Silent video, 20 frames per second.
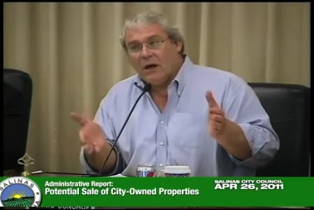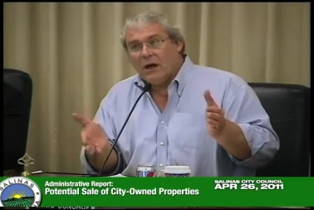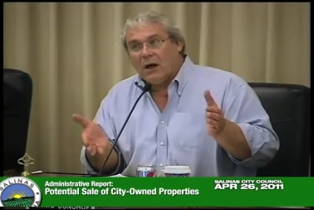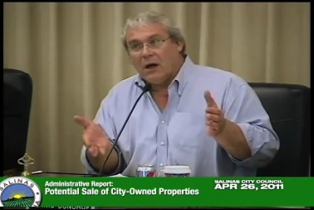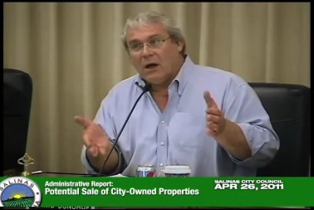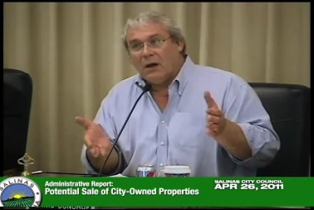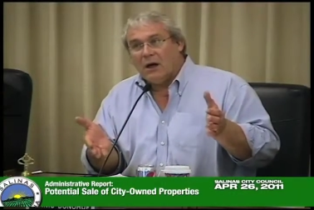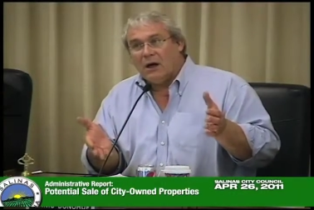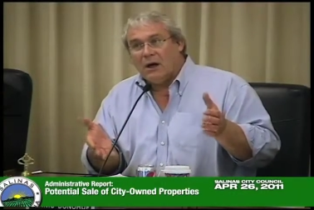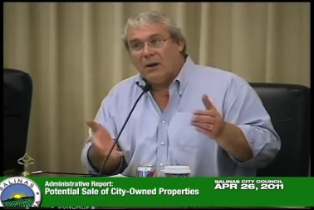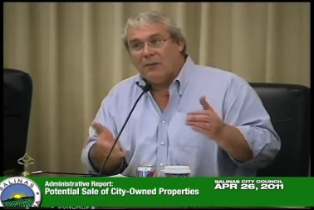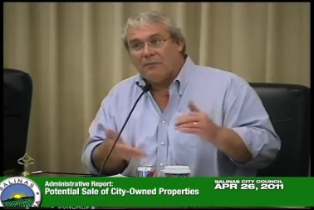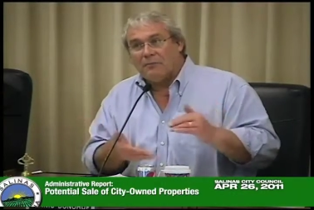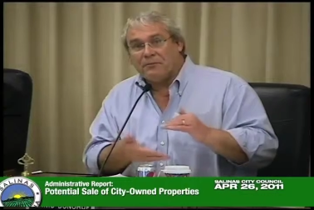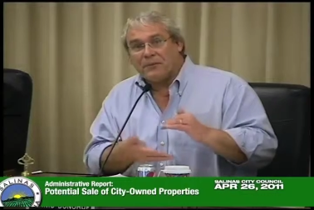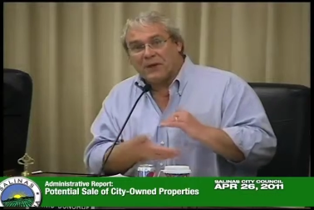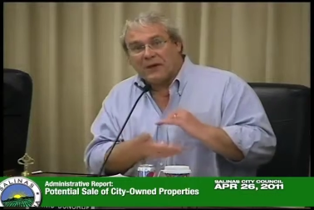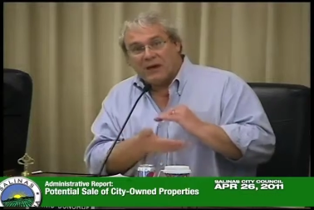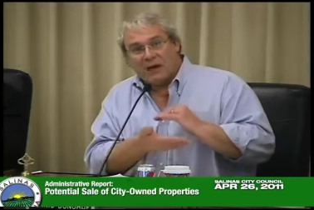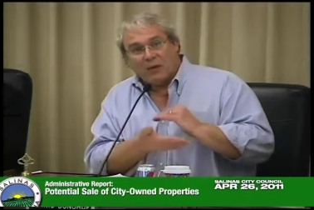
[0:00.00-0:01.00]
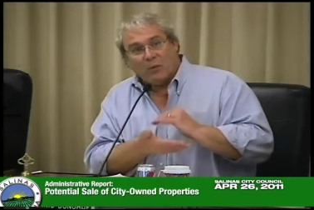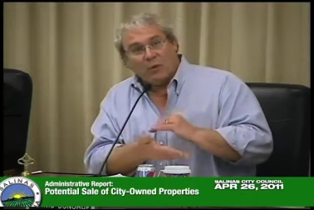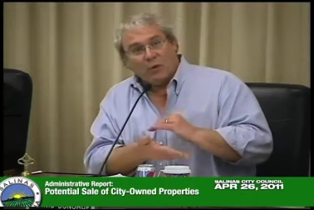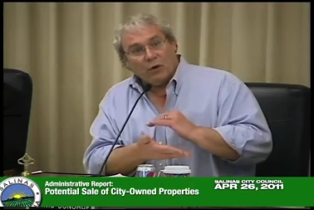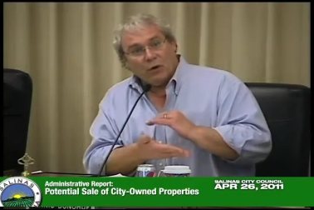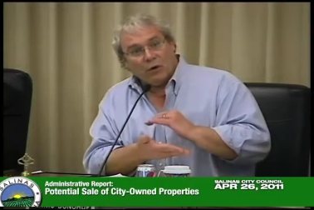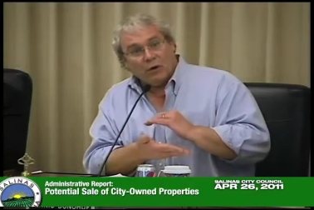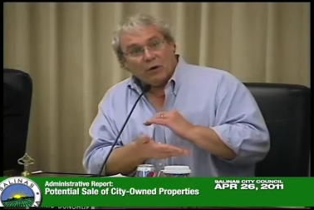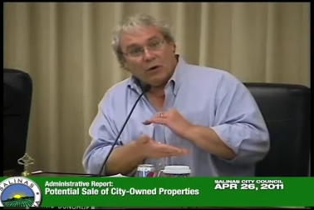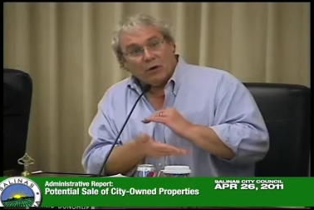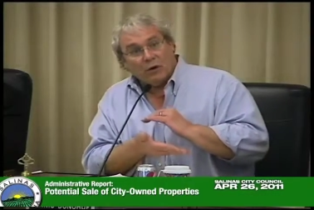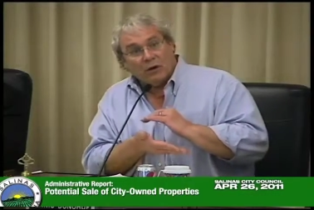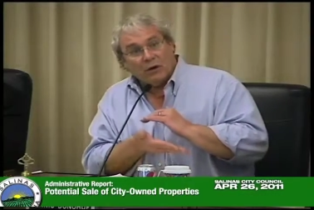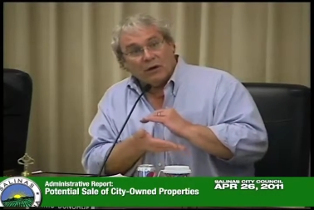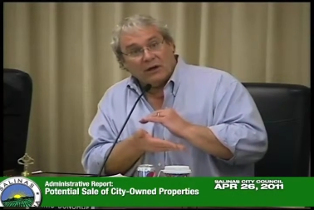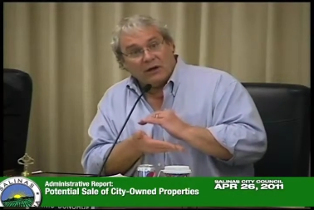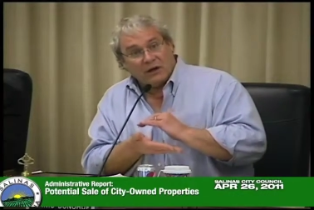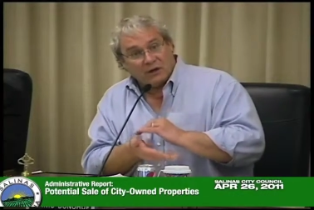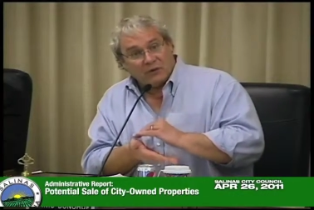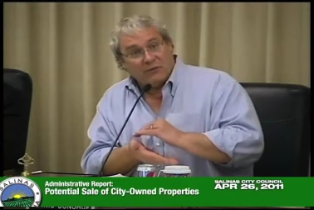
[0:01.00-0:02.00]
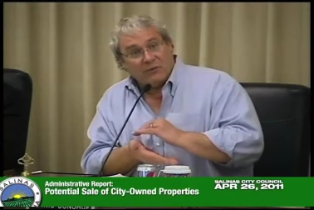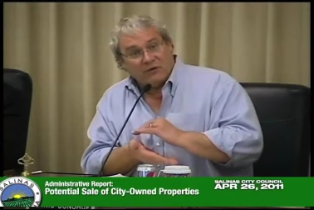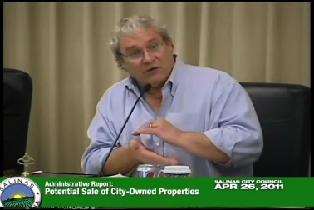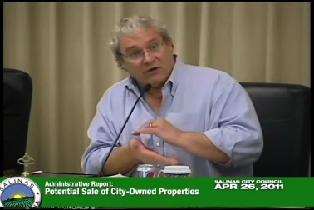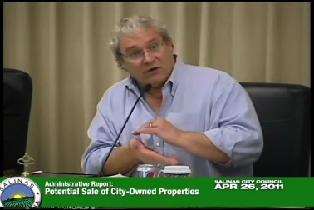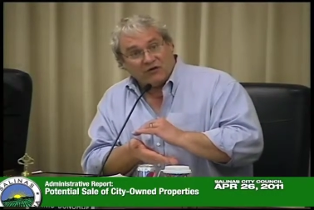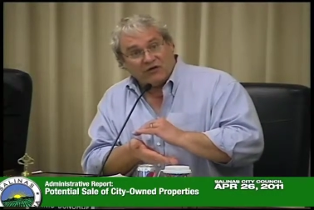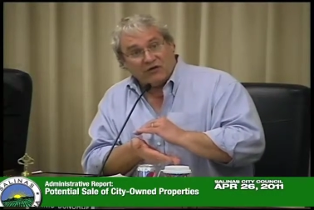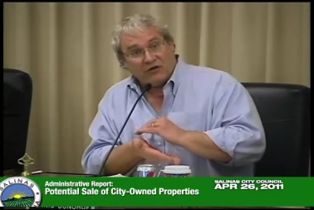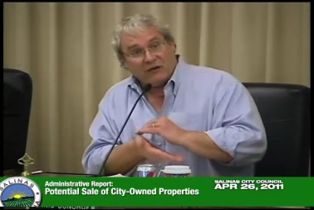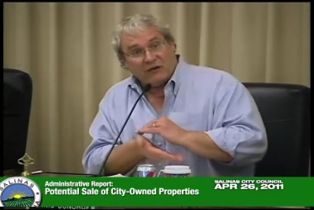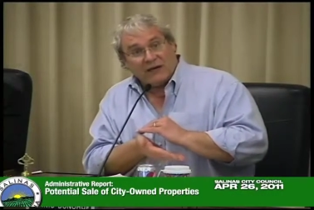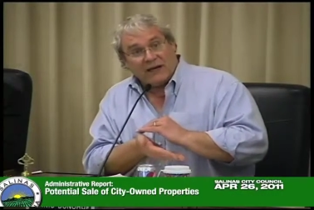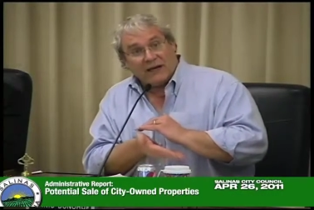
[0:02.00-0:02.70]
um, and we're in position,